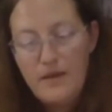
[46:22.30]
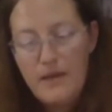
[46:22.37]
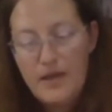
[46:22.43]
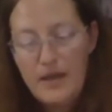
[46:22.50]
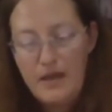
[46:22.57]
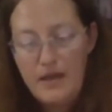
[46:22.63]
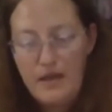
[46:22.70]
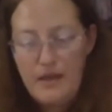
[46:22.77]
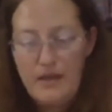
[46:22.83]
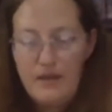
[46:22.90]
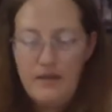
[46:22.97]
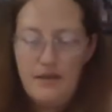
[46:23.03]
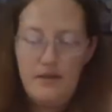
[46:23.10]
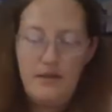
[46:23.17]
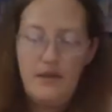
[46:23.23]

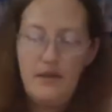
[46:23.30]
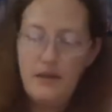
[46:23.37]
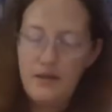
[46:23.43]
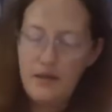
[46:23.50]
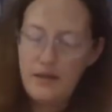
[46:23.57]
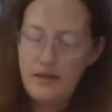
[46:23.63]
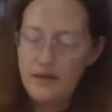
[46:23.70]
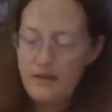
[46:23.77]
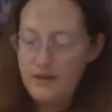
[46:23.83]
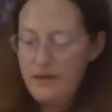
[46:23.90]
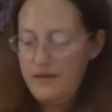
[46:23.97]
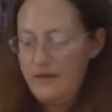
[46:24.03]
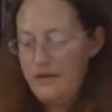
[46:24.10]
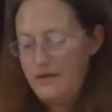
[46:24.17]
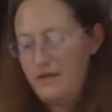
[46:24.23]
And
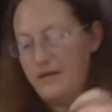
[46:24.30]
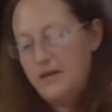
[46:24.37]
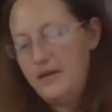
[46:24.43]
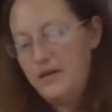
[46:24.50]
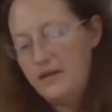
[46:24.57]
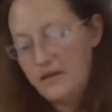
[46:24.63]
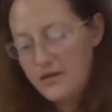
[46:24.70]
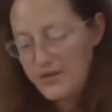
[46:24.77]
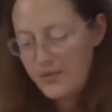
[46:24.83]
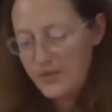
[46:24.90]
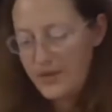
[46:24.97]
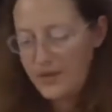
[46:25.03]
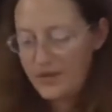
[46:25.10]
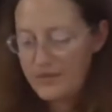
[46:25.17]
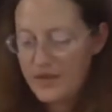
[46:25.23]
here's
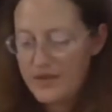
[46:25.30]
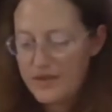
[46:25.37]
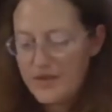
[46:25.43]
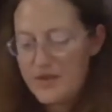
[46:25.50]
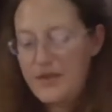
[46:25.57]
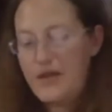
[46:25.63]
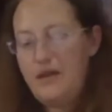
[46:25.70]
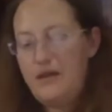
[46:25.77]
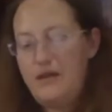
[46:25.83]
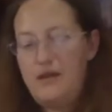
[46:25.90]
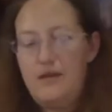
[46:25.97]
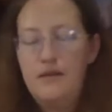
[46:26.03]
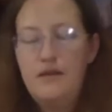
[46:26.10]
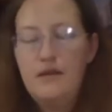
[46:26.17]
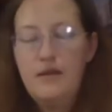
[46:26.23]
where I'm going to
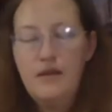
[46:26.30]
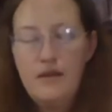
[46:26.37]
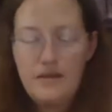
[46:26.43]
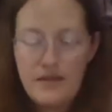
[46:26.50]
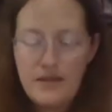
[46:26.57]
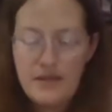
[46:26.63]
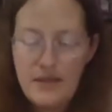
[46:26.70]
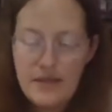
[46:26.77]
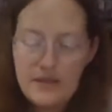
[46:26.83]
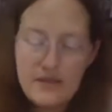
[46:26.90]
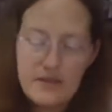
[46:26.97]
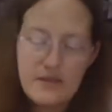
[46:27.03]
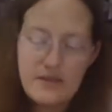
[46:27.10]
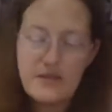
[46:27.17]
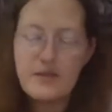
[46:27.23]
say the
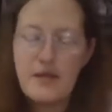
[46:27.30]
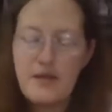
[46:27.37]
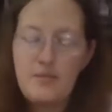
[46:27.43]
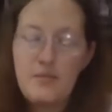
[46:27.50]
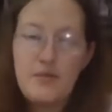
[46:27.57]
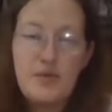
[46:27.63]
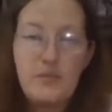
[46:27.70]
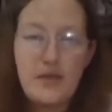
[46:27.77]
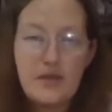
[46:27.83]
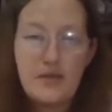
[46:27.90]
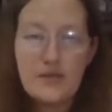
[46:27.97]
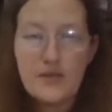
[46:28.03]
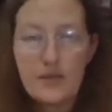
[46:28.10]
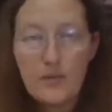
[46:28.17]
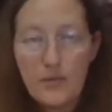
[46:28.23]
next step
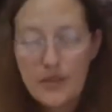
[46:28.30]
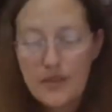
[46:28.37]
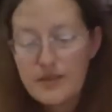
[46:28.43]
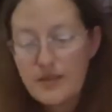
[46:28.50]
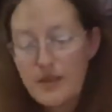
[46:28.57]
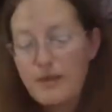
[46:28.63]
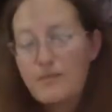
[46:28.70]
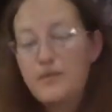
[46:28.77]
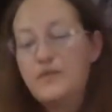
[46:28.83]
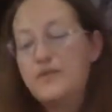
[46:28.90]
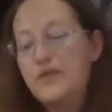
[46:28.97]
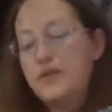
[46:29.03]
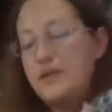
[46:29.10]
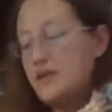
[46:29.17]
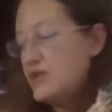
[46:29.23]
depends on what type of
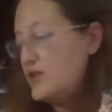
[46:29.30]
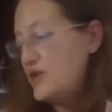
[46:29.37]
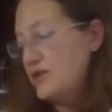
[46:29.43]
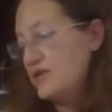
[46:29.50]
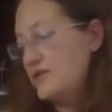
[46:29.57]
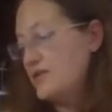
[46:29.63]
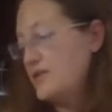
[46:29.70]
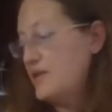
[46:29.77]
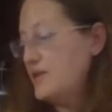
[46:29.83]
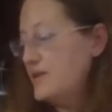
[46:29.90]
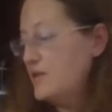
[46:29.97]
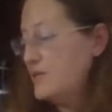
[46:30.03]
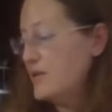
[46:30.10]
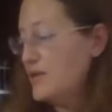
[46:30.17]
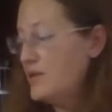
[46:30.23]
stitches that
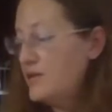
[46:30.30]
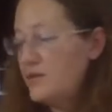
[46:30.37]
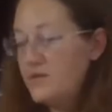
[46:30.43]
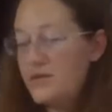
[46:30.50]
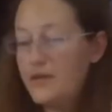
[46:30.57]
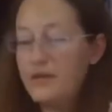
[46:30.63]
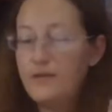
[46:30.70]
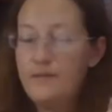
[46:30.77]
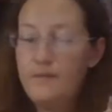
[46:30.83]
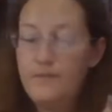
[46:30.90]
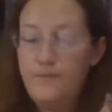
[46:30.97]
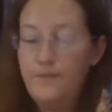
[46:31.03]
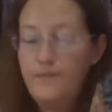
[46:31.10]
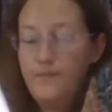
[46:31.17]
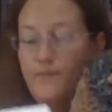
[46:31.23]
you are using.
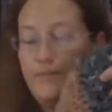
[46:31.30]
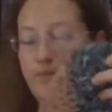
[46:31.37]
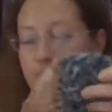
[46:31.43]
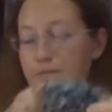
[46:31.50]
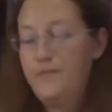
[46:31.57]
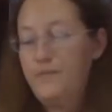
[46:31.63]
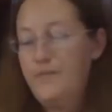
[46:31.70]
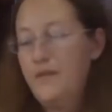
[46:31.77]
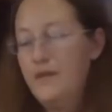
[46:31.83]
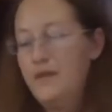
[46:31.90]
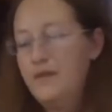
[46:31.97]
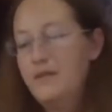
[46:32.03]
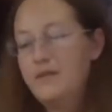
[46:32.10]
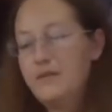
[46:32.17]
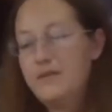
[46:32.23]

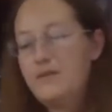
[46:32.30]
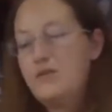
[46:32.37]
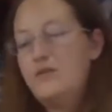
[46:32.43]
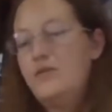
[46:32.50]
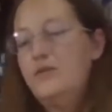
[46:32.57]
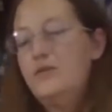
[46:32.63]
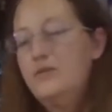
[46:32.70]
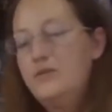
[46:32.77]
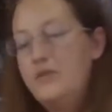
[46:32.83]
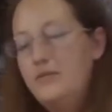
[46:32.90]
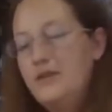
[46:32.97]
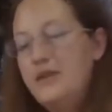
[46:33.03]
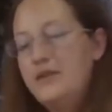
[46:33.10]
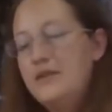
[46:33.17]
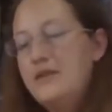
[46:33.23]
So let
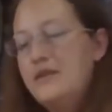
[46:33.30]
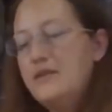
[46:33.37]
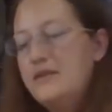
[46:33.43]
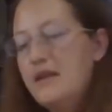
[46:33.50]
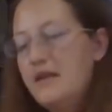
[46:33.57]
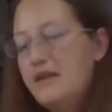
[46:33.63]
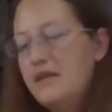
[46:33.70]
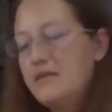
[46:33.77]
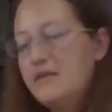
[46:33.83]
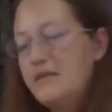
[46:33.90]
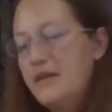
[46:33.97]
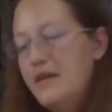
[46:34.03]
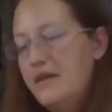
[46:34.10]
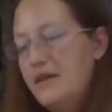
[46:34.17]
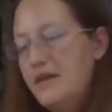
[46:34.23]
me get these guys
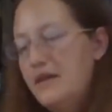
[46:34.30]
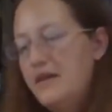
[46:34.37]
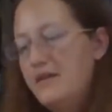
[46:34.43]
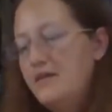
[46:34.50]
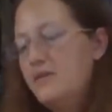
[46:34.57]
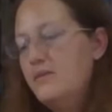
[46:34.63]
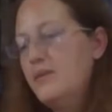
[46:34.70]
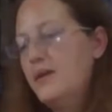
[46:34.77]
kind of out of the